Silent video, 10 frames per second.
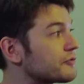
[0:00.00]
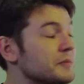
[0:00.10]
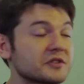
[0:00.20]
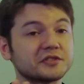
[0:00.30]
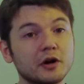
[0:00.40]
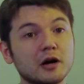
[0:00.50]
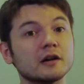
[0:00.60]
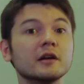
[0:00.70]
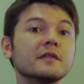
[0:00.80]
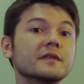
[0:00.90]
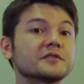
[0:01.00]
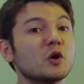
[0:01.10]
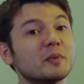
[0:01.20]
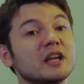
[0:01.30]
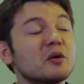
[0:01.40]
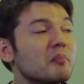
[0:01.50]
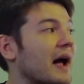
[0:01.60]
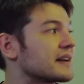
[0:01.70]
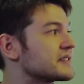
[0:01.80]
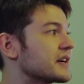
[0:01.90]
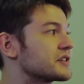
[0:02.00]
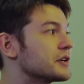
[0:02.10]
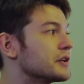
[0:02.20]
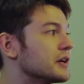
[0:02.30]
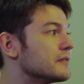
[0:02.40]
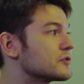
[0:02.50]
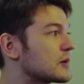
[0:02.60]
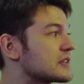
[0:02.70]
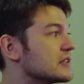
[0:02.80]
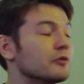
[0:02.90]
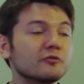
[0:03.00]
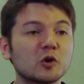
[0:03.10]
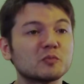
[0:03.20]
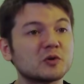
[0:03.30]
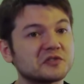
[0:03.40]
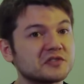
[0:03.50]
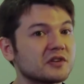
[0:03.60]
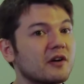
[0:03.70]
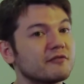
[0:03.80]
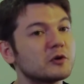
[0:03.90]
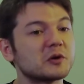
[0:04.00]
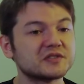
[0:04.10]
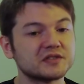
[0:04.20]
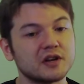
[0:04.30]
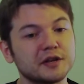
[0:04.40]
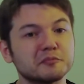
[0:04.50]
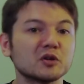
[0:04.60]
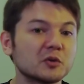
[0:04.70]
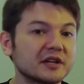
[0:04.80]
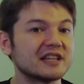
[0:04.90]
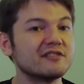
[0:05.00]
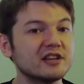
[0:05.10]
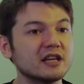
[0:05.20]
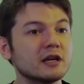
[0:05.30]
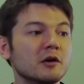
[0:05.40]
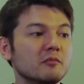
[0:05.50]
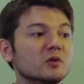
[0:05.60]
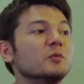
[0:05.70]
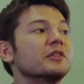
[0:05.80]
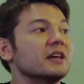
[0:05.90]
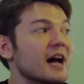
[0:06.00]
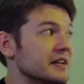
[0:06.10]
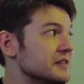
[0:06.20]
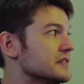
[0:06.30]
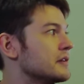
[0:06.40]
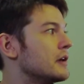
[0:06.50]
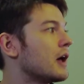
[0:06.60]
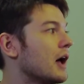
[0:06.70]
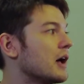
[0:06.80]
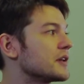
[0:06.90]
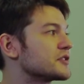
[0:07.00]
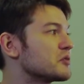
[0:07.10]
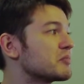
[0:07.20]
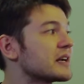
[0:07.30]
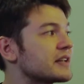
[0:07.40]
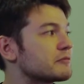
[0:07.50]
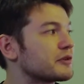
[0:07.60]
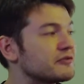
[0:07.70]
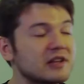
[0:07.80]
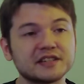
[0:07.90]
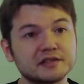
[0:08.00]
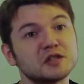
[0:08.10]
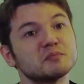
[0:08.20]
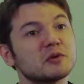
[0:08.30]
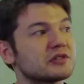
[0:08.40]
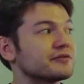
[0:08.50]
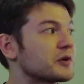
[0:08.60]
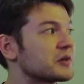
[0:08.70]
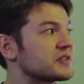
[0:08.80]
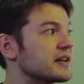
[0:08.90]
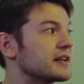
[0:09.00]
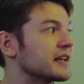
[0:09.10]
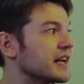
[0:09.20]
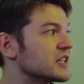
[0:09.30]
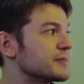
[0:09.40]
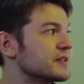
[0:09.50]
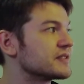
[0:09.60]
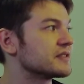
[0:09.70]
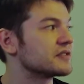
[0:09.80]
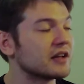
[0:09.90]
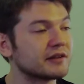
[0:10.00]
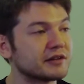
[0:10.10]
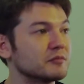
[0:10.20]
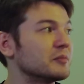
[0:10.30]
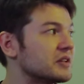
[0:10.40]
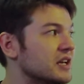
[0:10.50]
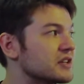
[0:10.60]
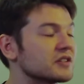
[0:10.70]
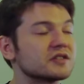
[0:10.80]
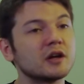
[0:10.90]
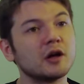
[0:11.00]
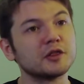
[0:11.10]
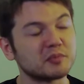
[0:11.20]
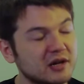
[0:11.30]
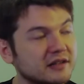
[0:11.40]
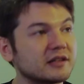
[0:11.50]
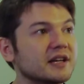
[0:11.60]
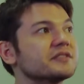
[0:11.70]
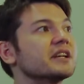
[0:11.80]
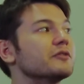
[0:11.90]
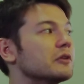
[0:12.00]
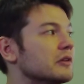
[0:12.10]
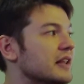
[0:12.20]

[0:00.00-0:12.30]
From the start, the scope and impact section of Square's level 4 focuses on productivity, but with guidance. So the breakdown reflects this, mostly focusing on enhancements, solid implementations, the product lifecycle,